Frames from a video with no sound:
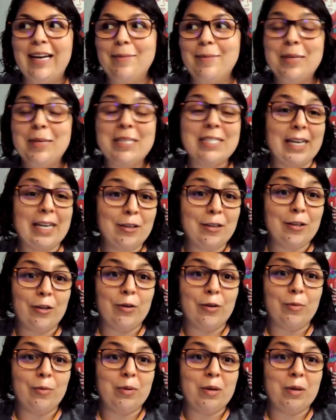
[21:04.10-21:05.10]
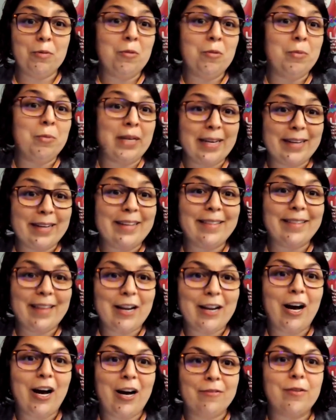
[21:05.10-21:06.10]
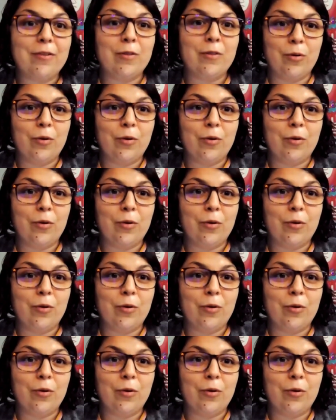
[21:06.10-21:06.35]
let me tell you, people have been getting laid off in